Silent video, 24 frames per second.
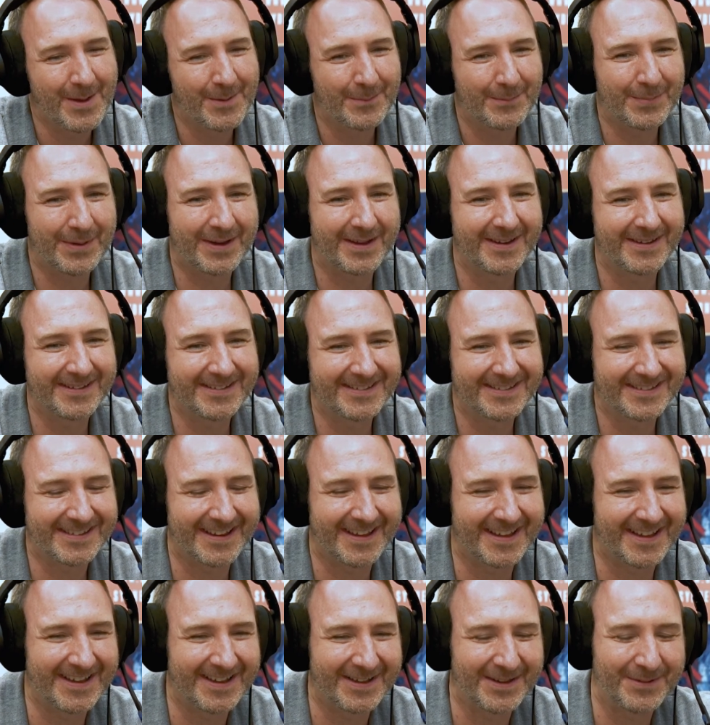but
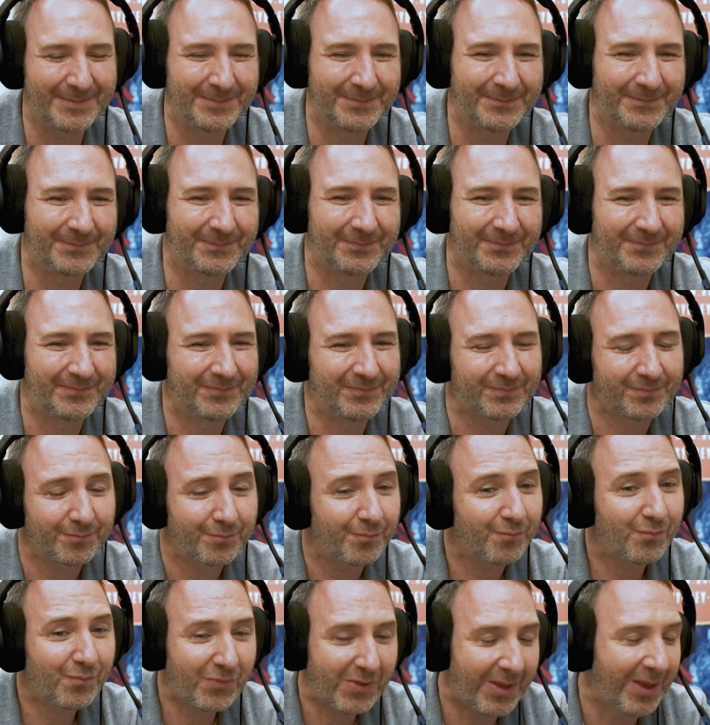um,
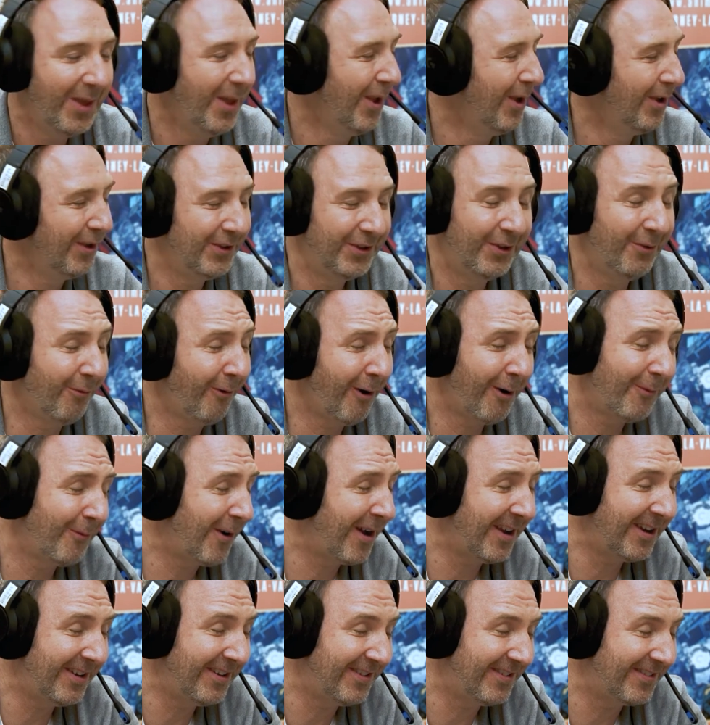you are
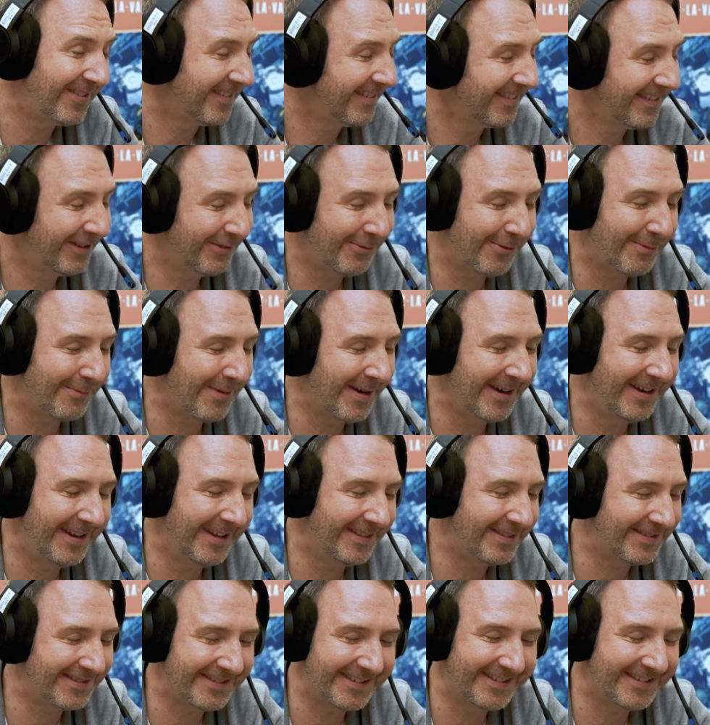right. You are right.
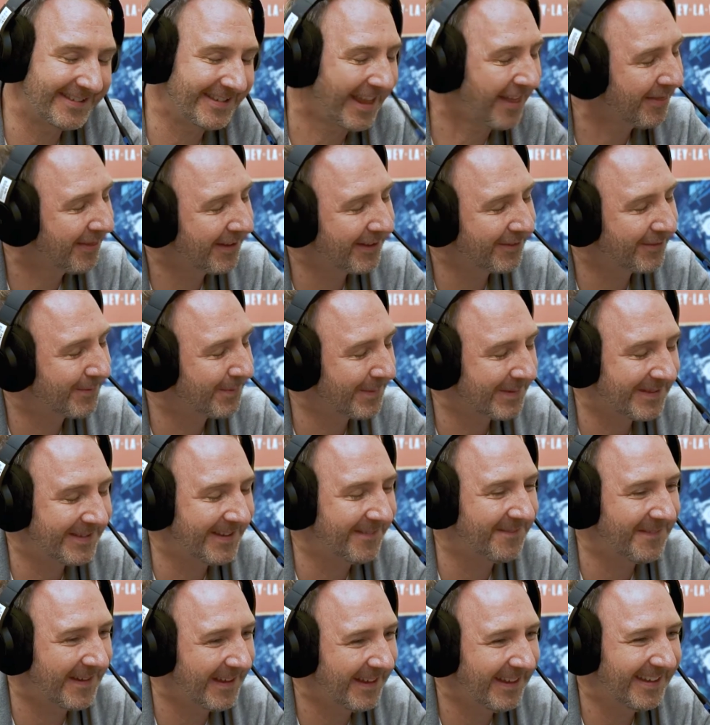It's it's nothing
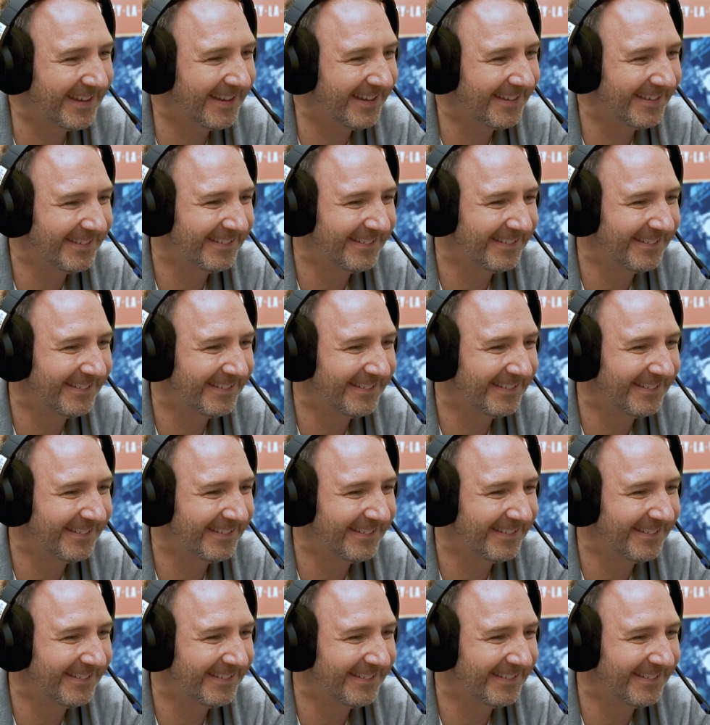specific.